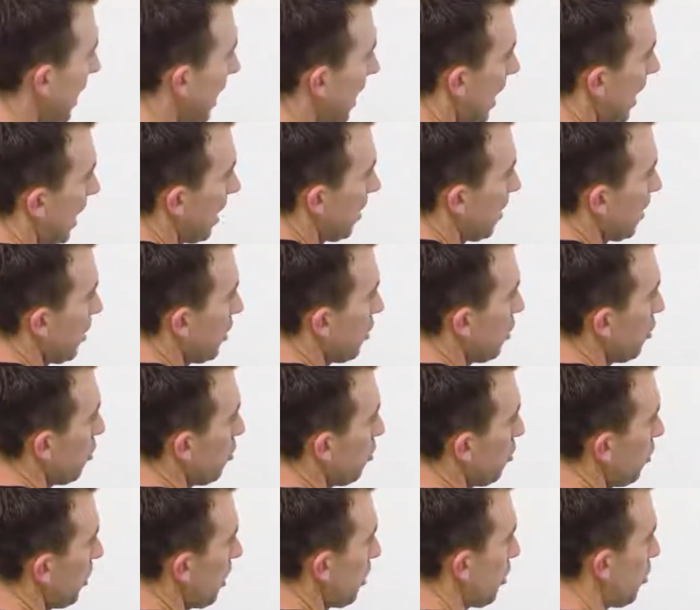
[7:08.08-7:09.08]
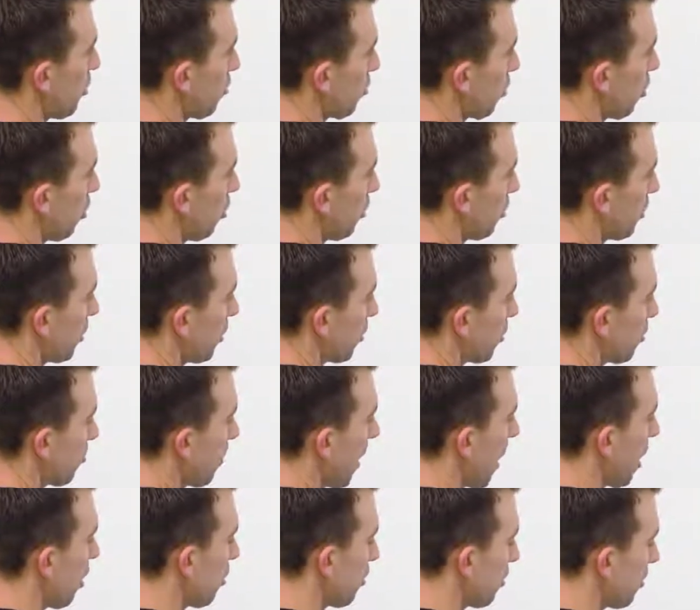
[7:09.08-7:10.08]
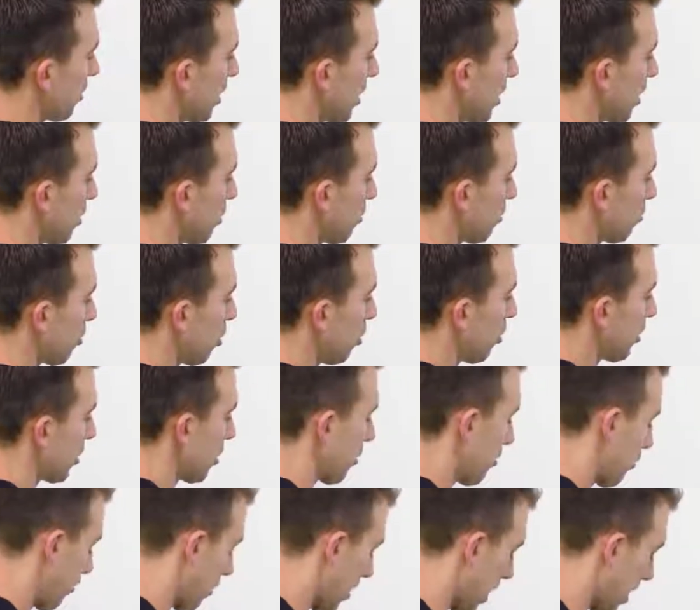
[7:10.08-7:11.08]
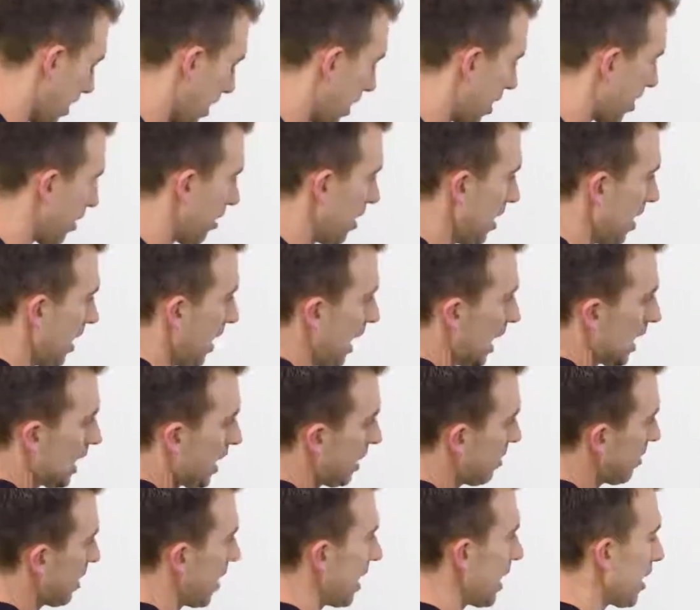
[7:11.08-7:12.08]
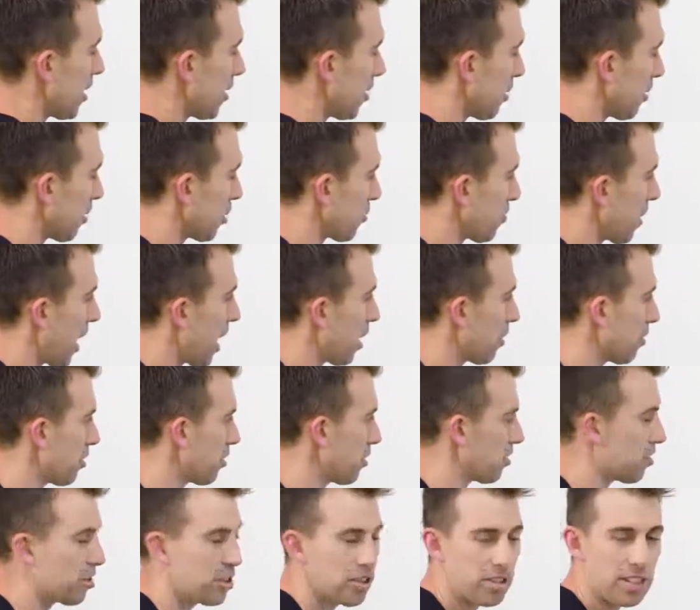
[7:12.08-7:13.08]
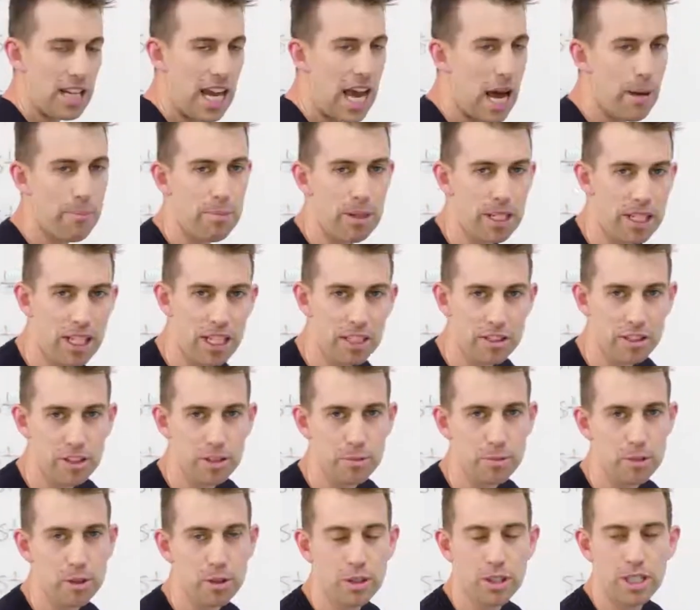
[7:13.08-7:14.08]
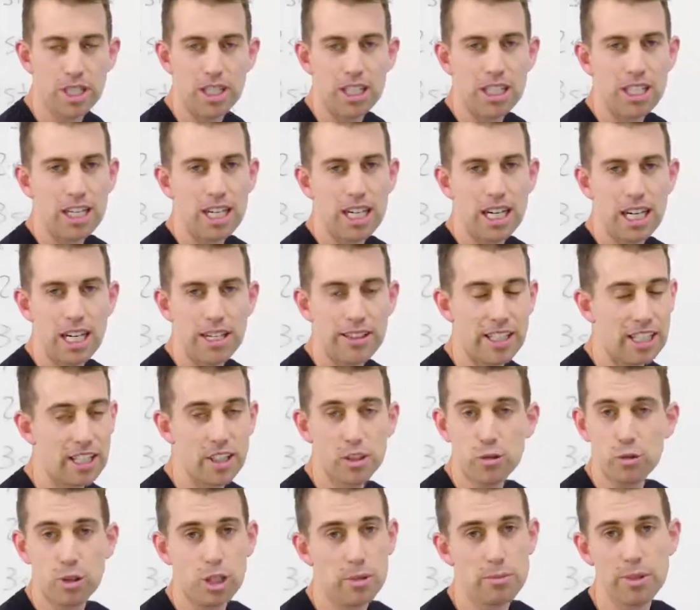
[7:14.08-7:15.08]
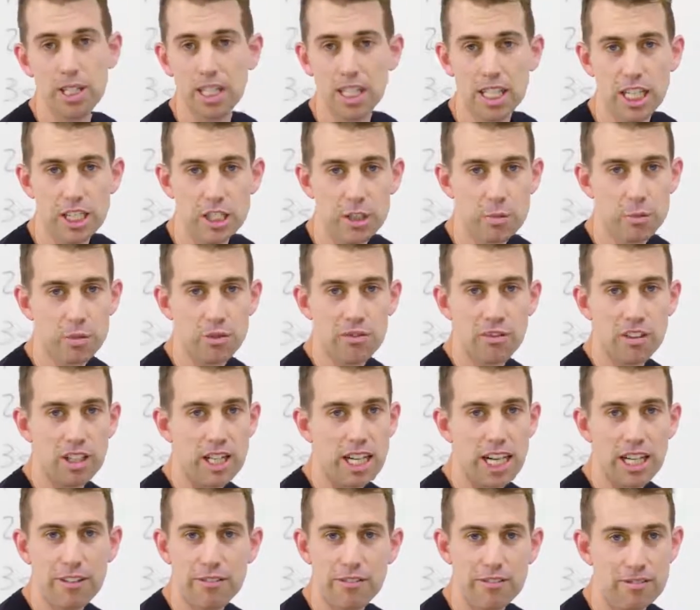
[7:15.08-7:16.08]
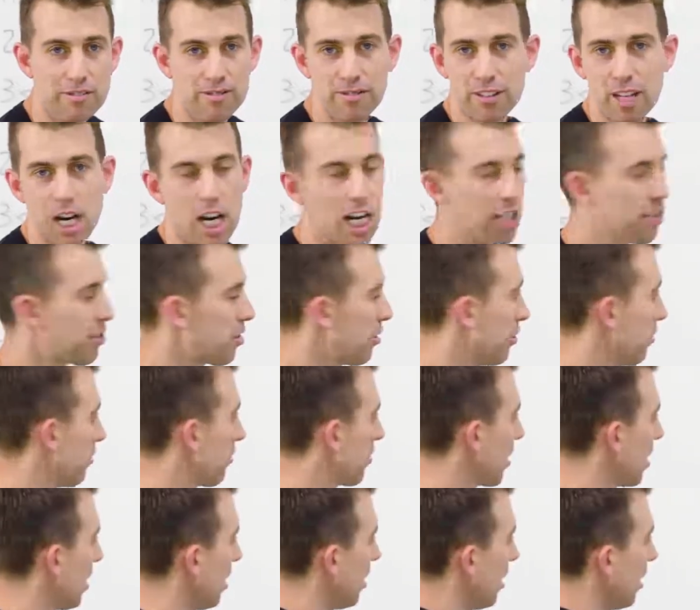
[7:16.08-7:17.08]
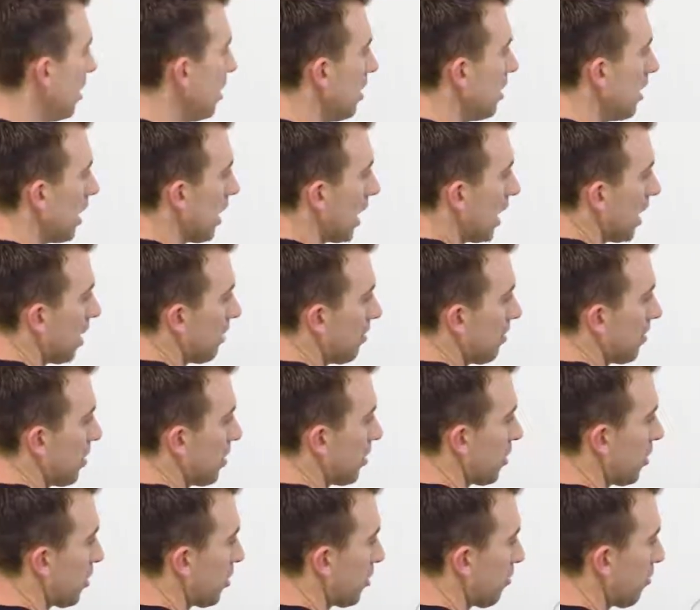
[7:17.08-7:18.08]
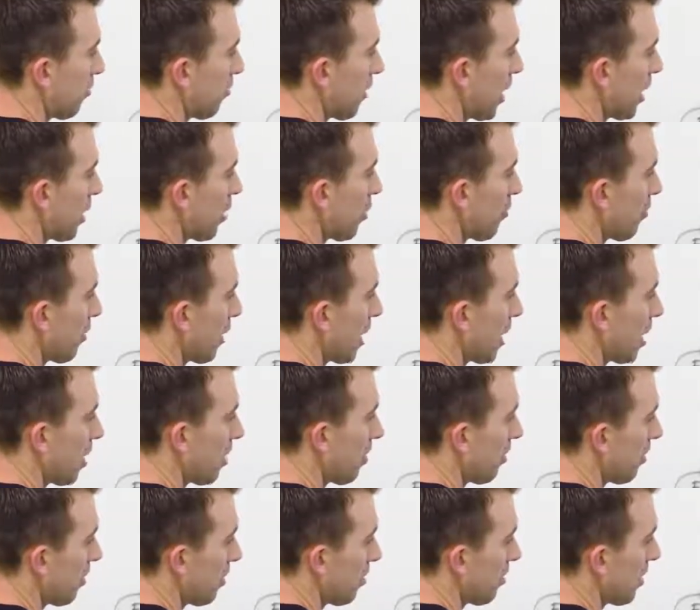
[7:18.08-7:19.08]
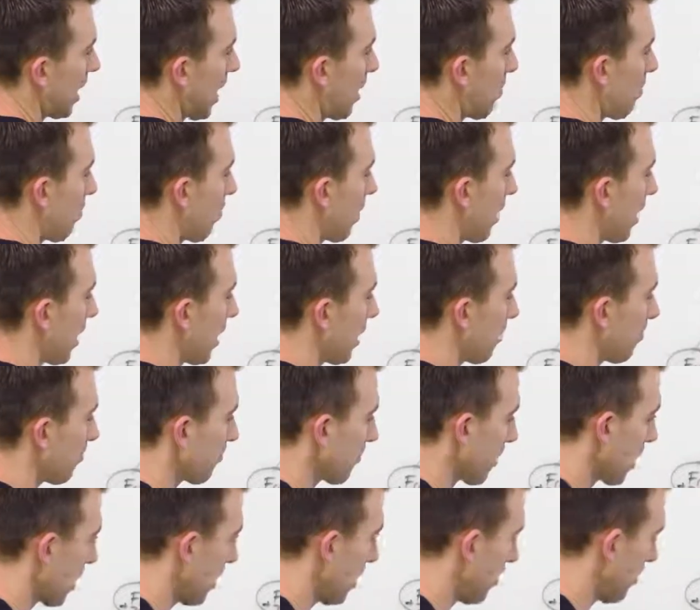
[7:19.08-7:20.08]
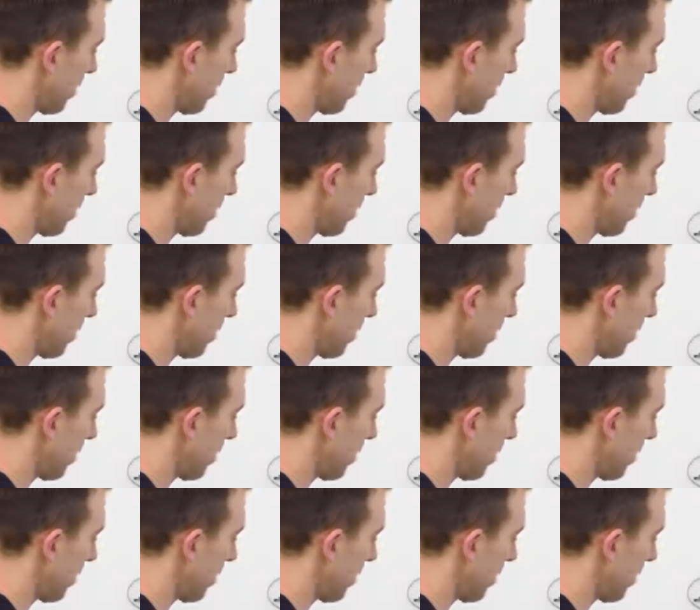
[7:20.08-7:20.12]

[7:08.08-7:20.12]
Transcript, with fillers: again you you enrolled your spouse, then you enrolled your friend here, and let's say your spouse is just a happy customer uh, and they just want to be a customer for life, awesome. Uh, your friend over here, same thing.